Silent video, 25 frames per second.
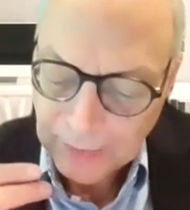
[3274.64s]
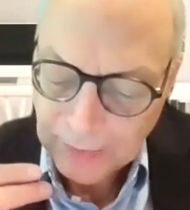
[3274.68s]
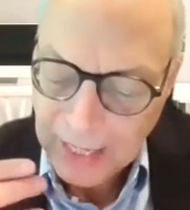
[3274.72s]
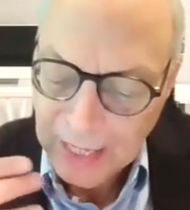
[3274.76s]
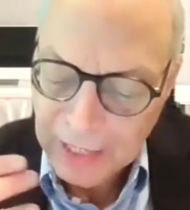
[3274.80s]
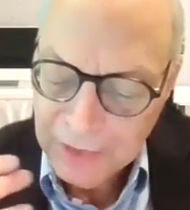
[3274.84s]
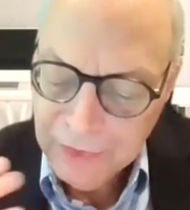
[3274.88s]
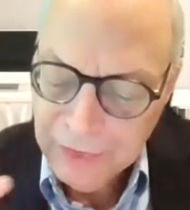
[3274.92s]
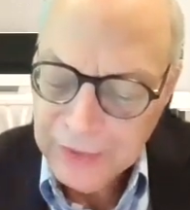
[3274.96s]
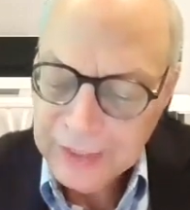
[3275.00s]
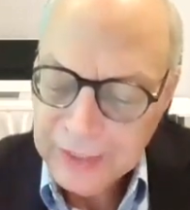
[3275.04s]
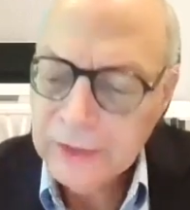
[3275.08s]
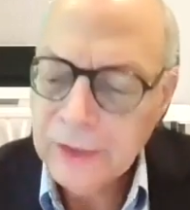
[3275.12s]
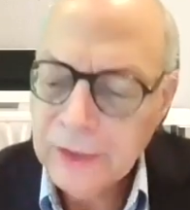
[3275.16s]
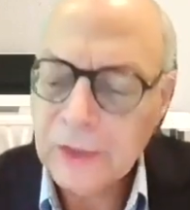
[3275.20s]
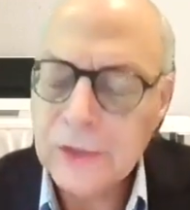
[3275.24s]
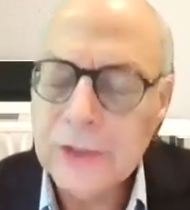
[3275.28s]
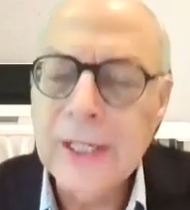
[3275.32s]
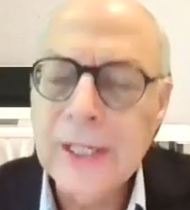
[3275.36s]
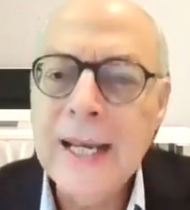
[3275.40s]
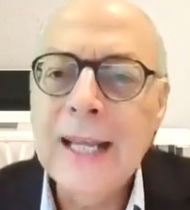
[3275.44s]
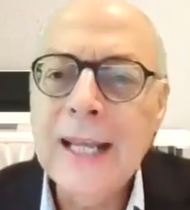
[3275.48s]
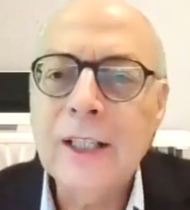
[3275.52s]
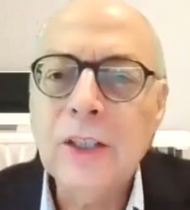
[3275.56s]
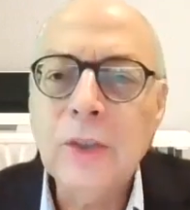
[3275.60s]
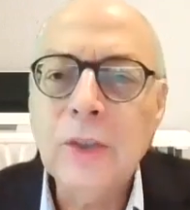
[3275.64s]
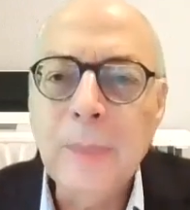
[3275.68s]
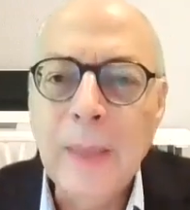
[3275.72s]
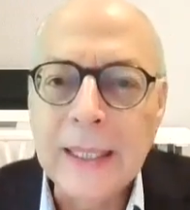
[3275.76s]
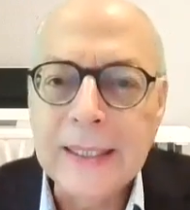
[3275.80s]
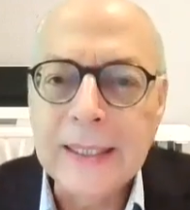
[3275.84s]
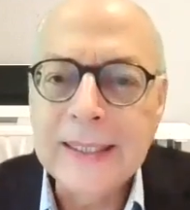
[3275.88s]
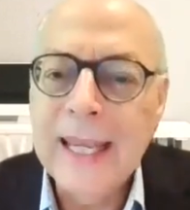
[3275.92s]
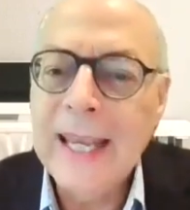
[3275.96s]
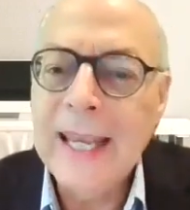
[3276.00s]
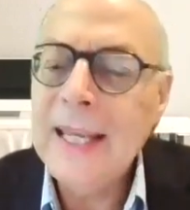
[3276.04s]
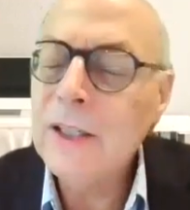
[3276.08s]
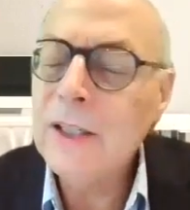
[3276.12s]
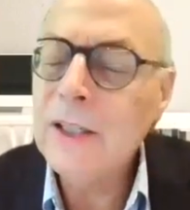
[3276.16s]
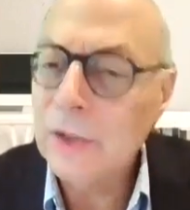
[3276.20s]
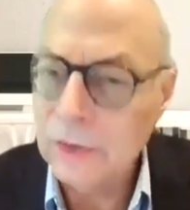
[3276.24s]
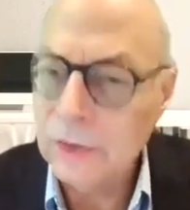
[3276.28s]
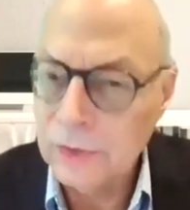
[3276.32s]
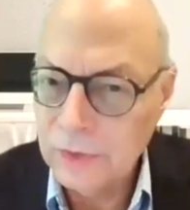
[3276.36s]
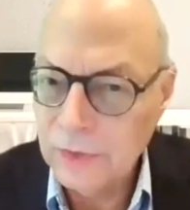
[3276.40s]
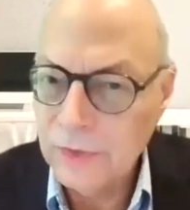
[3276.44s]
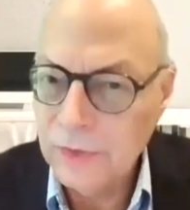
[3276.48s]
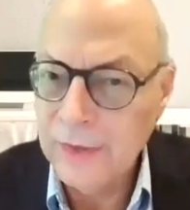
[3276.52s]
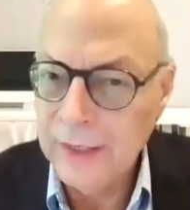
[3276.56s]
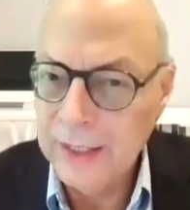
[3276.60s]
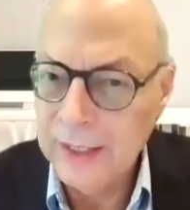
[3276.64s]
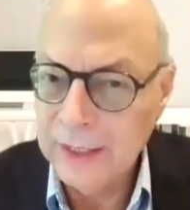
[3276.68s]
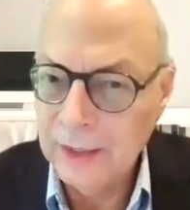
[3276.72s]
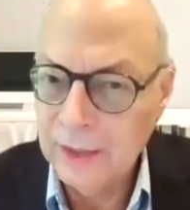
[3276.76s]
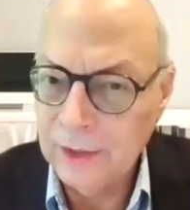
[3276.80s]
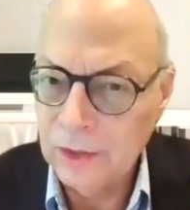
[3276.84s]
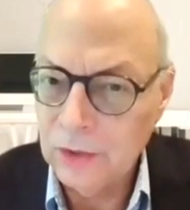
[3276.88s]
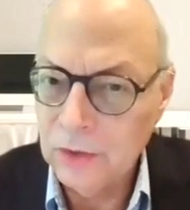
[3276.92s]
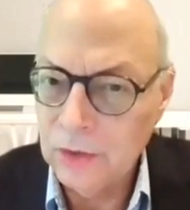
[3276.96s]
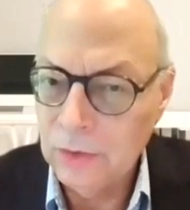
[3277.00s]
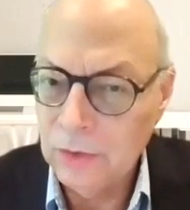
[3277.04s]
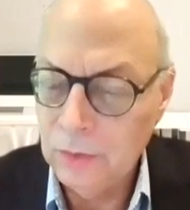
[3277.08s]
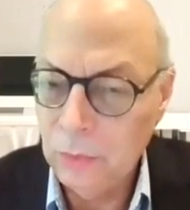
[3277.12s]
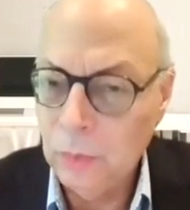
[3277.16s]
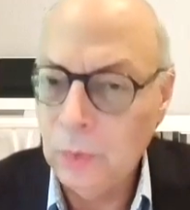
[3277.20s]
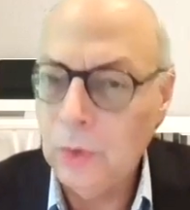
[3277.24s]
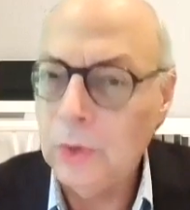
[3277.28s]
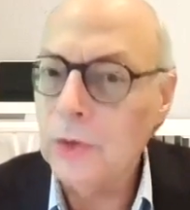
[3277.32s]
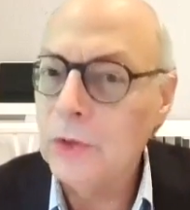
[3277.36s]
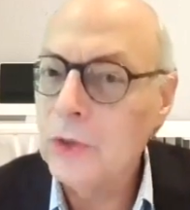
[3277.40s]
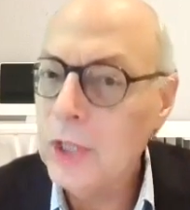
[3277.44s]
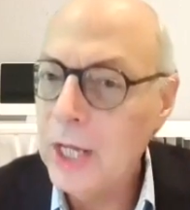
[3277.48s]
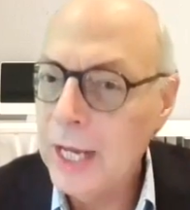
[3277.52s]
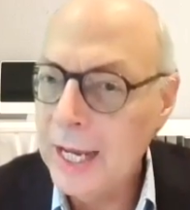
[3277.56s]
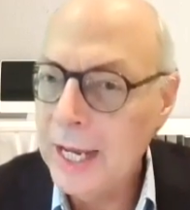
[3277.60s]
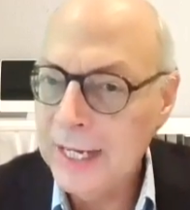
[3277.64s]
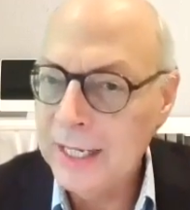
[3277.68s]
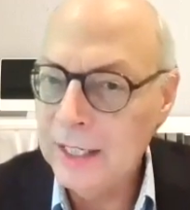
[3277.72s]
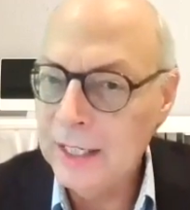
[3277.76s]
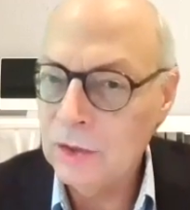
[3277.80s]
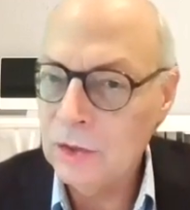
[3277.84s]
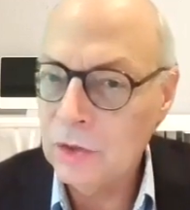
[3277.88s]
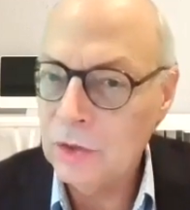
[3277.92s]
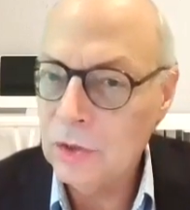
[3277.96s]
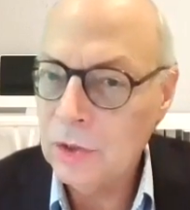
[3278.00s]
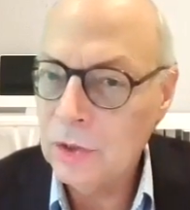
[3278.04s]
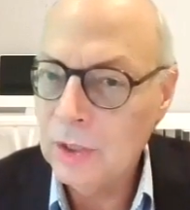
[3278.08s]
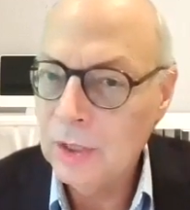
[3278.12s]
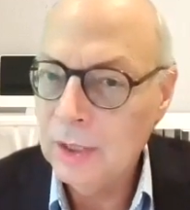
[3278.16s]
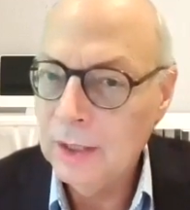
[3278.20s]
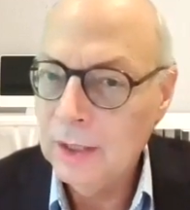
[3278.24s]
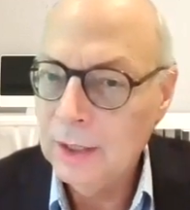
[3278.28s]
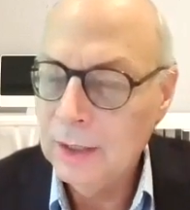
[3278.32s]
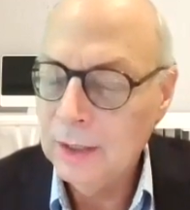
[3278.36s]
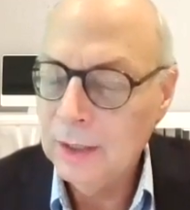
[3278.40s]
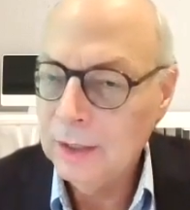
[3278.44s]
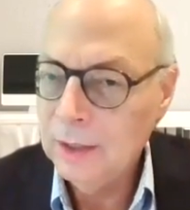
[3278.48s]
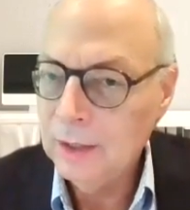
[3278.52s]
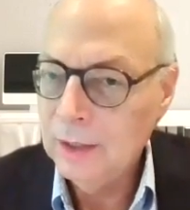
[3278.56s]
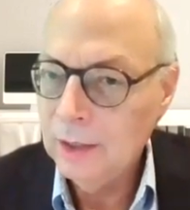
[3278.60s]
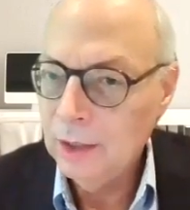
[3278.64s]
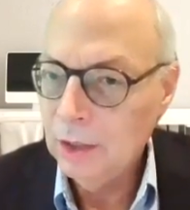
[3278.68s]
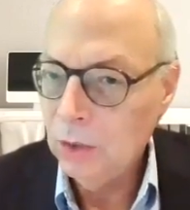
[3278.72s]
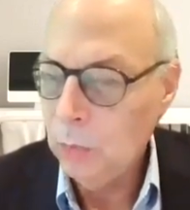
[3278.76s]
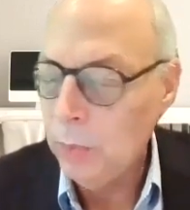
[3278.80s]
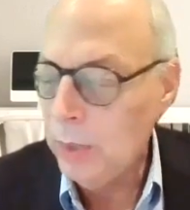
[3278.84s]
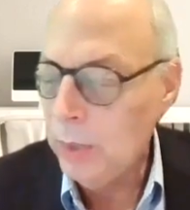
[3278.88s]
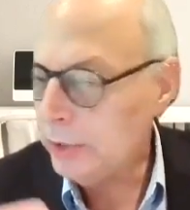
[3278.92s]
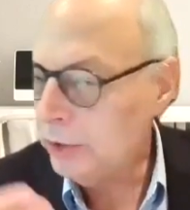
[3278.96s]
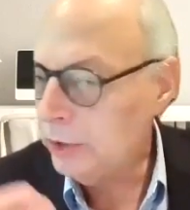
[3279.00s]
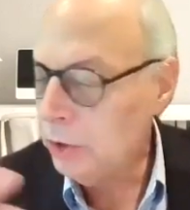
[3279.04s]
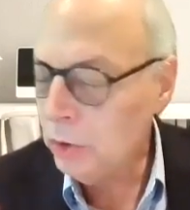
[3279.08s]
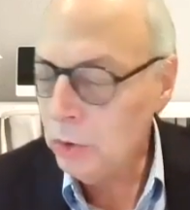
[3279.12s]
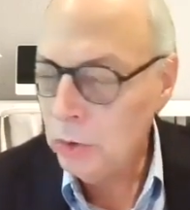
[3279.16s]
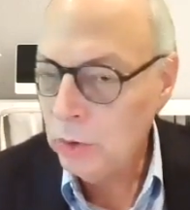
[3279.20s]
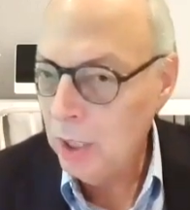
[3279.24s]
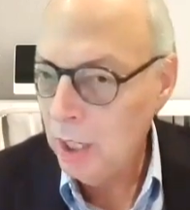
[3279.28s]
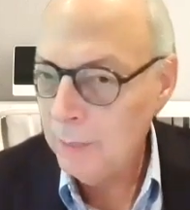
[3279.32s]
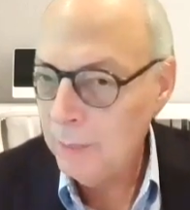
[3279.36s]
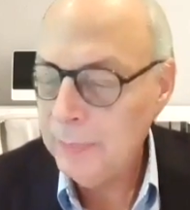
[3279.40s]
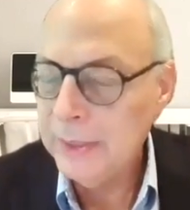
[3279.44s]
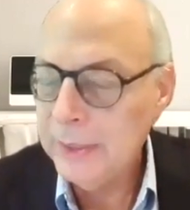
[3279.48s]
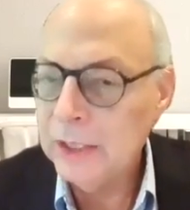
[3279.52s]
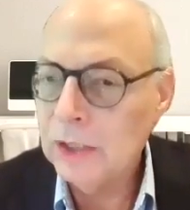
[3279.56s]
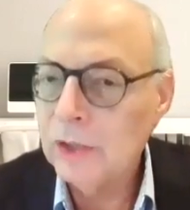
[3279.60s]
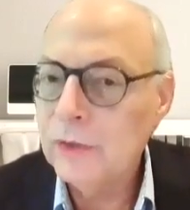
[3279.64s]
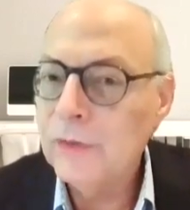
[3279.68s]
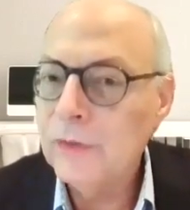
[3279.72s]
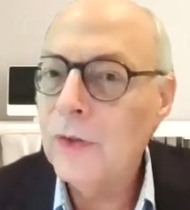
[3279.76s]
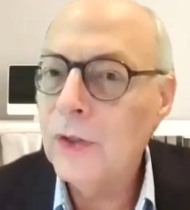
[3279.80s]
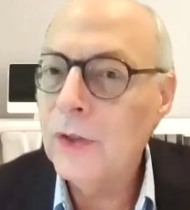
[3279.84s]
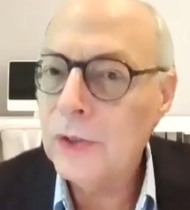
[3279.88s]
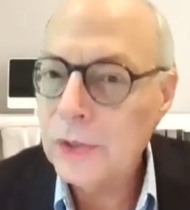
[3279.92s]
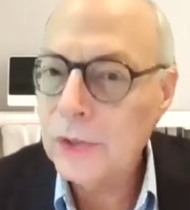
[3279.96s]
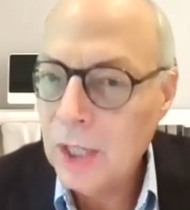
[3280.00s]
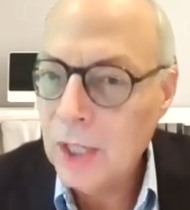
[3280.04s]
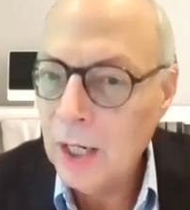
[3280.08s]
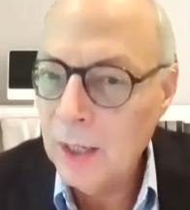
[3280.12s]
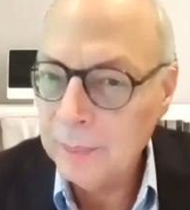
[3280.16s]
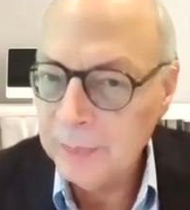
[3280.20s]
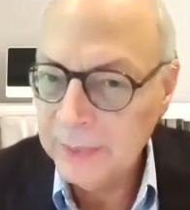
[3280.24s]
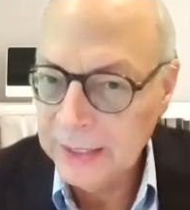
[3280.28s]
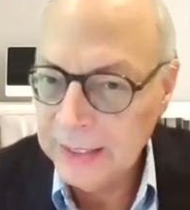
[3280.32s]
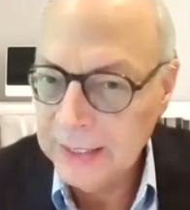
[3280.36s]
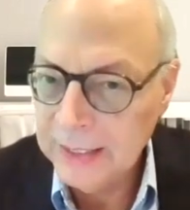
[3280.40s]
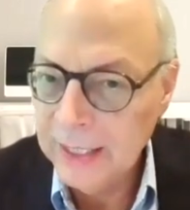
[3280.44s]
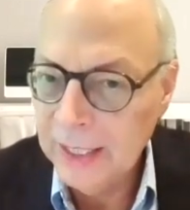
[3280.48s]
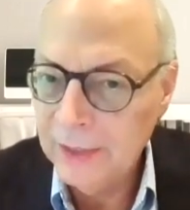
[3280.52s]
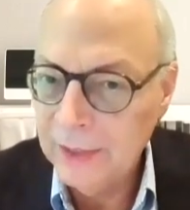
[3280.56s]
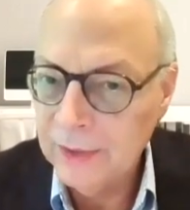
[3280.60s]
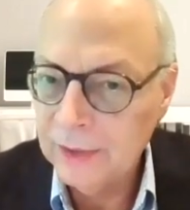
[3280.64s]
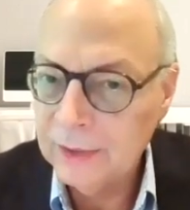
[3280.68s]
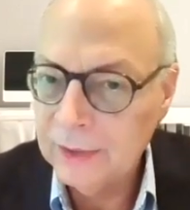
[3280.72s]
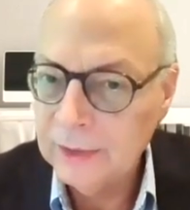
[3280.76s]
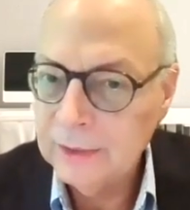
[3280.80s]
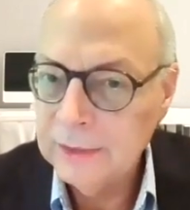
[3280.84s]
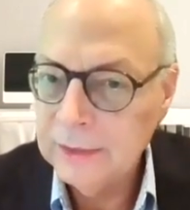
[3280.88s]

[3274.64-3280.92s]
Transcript: I think there's an expectations things will change when 2 companies first come together.